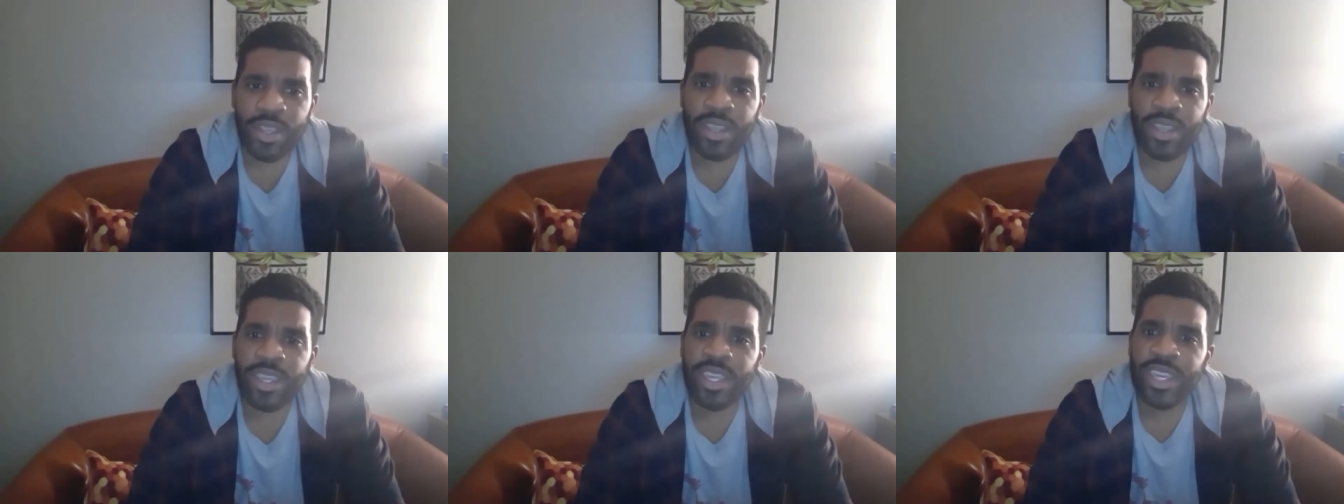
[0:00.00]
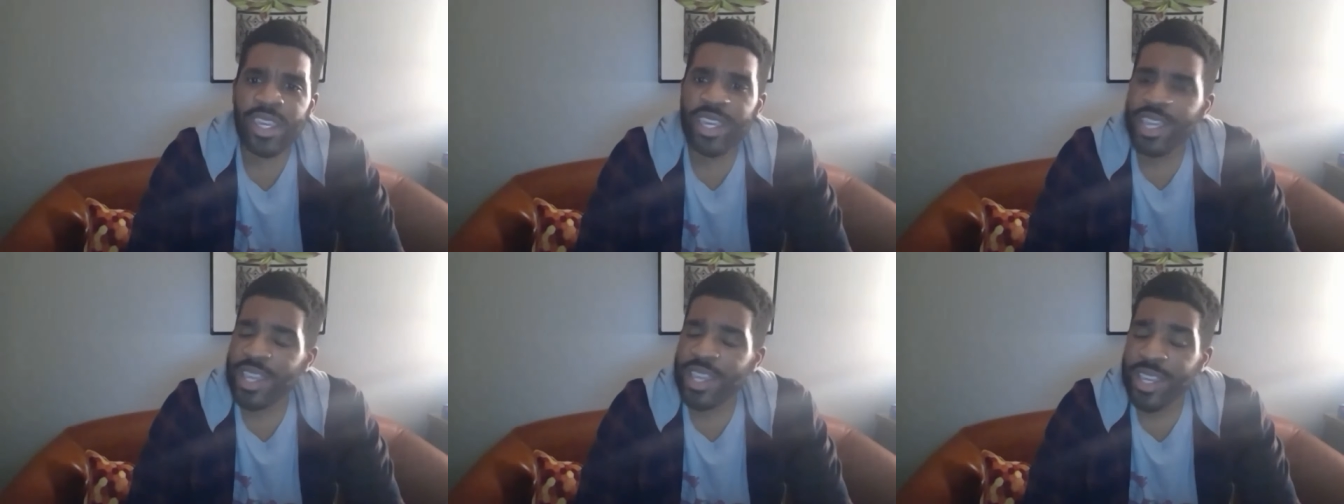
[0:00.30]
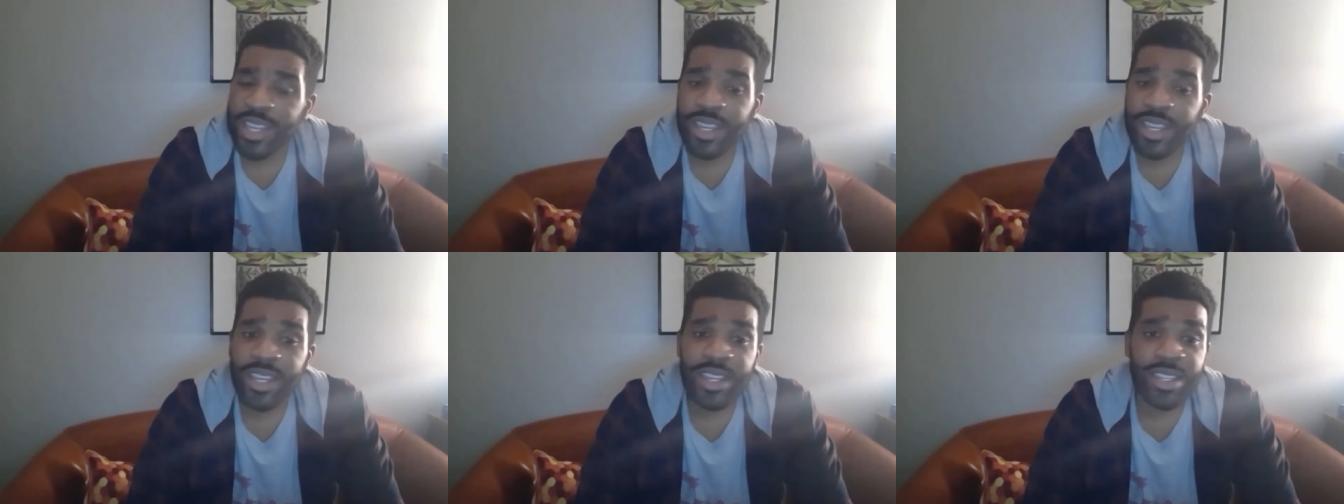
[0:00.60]

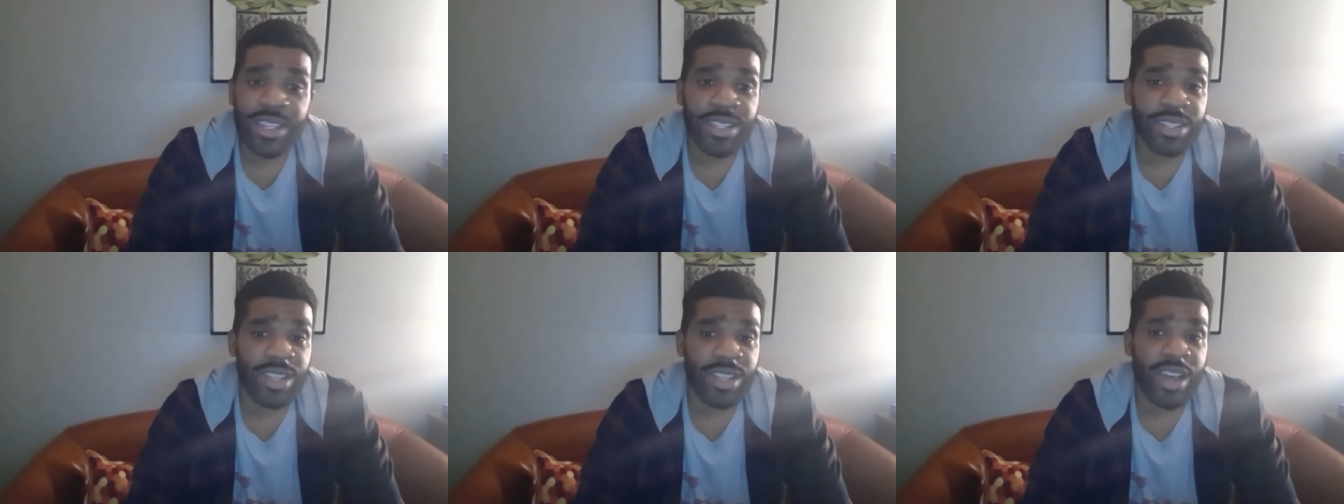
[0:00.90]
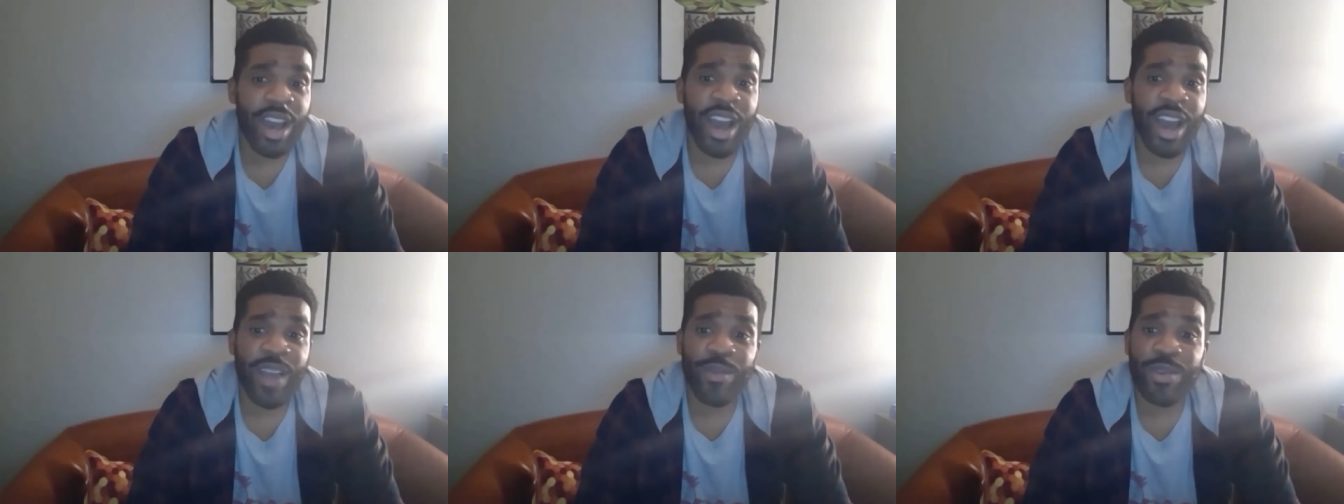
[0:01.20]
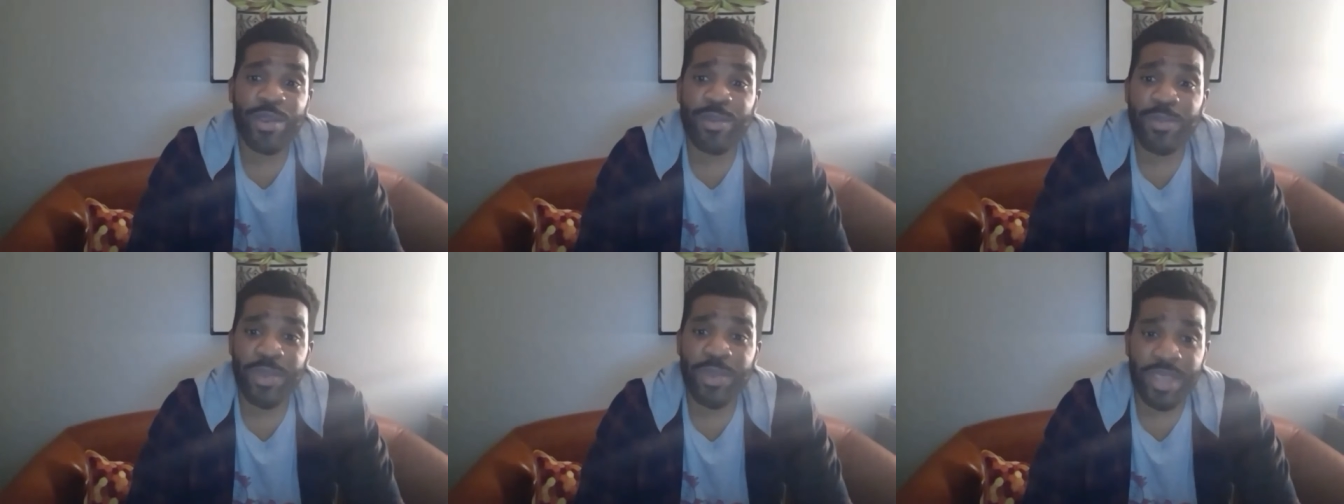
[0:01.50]
He is, I
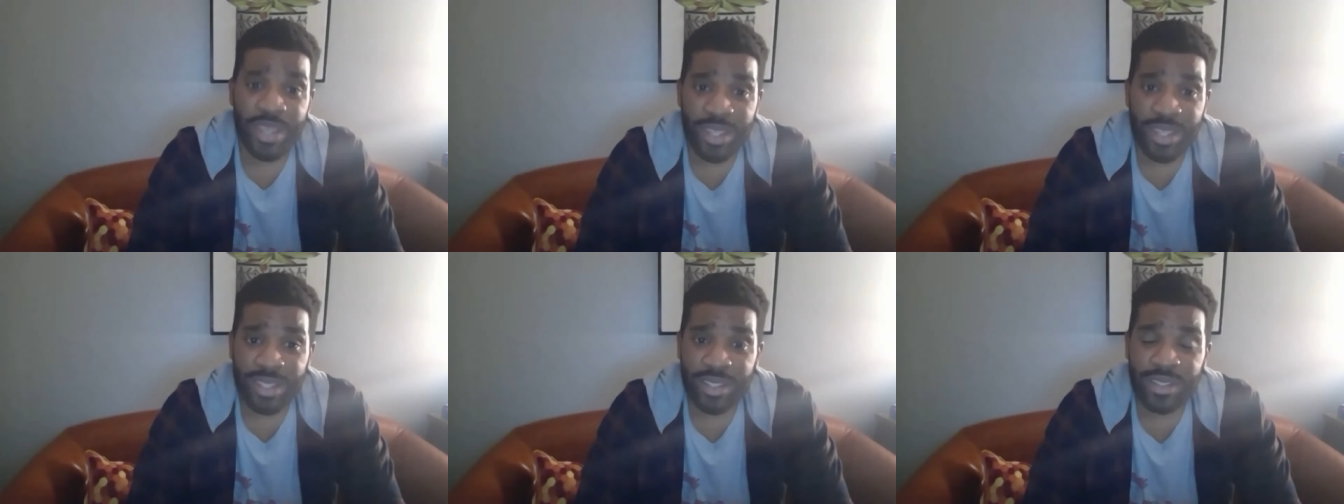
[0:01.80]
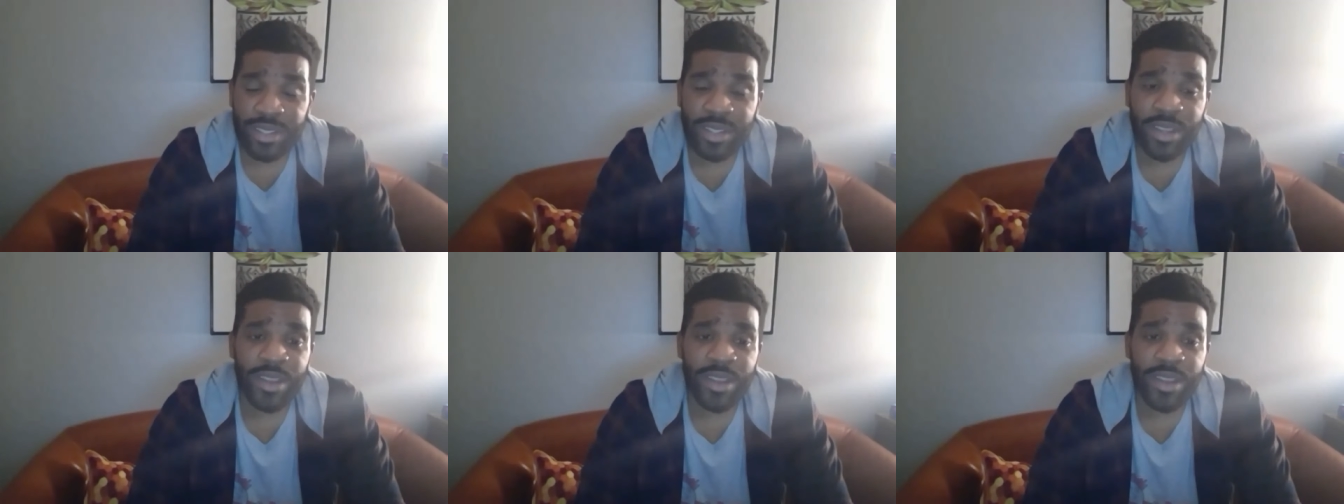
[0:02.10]
repeat,